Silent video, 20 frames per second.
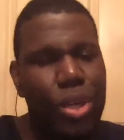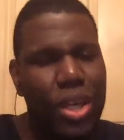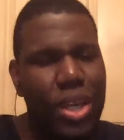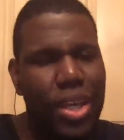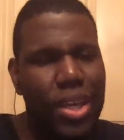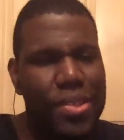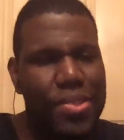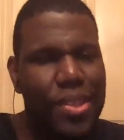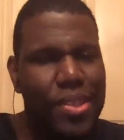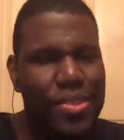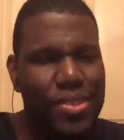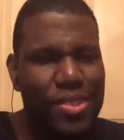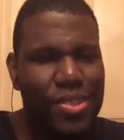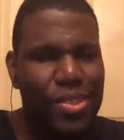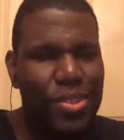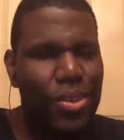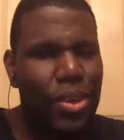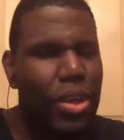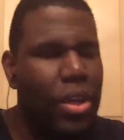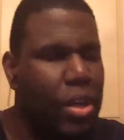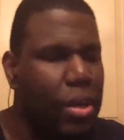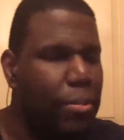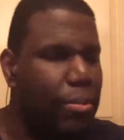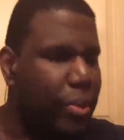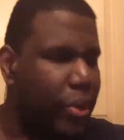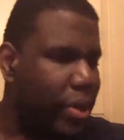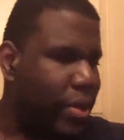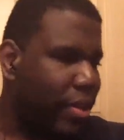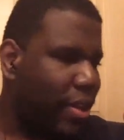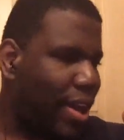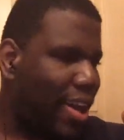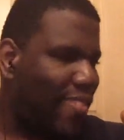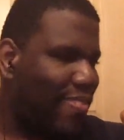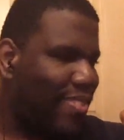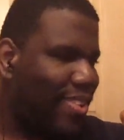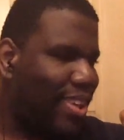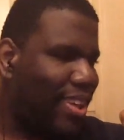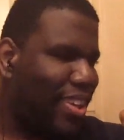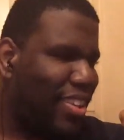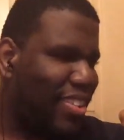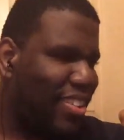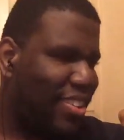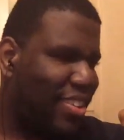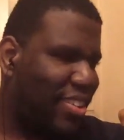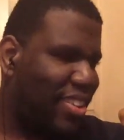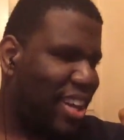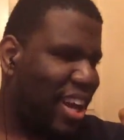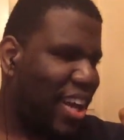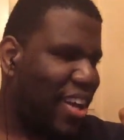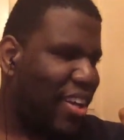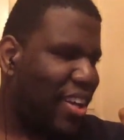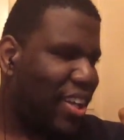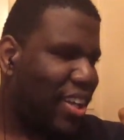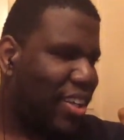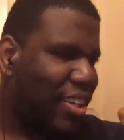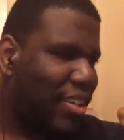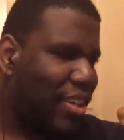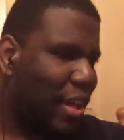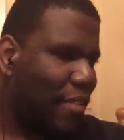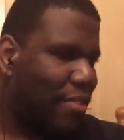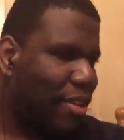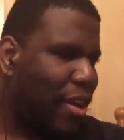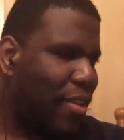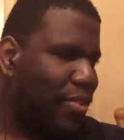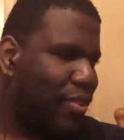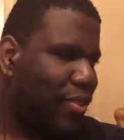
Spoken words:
be a season 2, but I've gone through